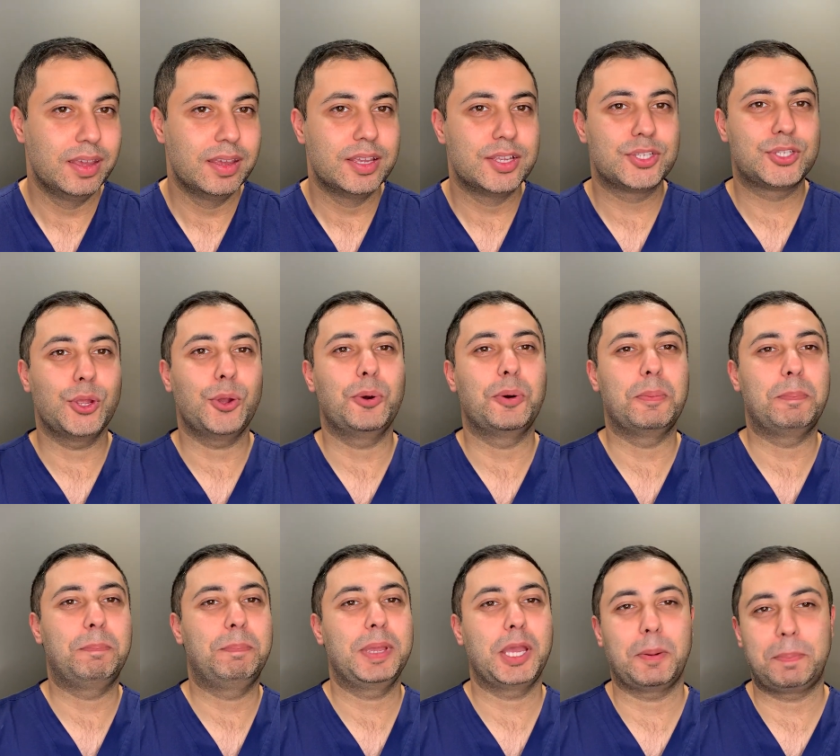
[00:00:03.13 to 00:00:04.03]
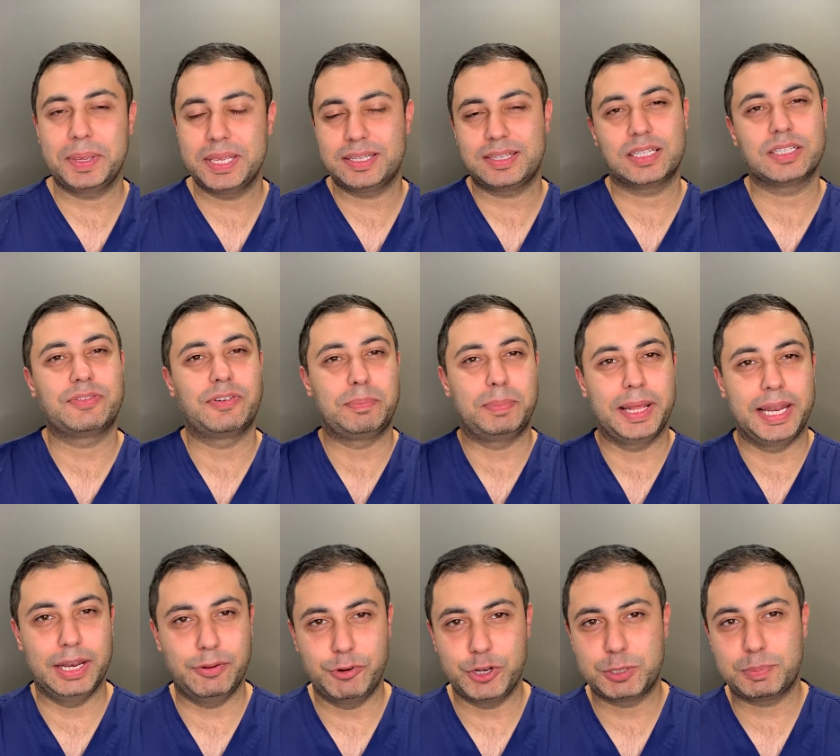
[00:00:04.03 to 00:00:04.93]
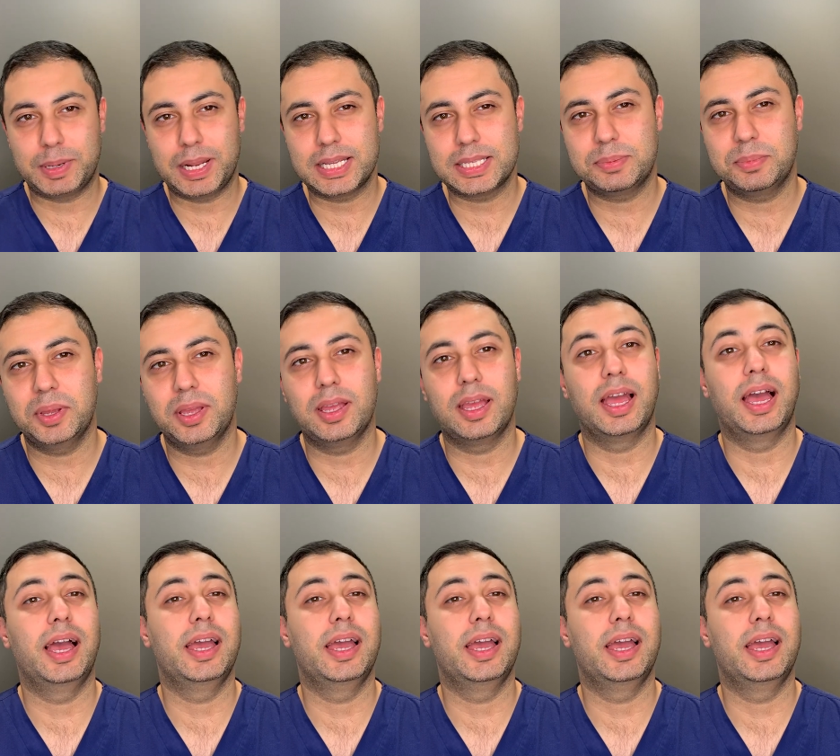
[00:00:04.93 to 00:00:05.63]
So PRP stands for platelet-rich plasma.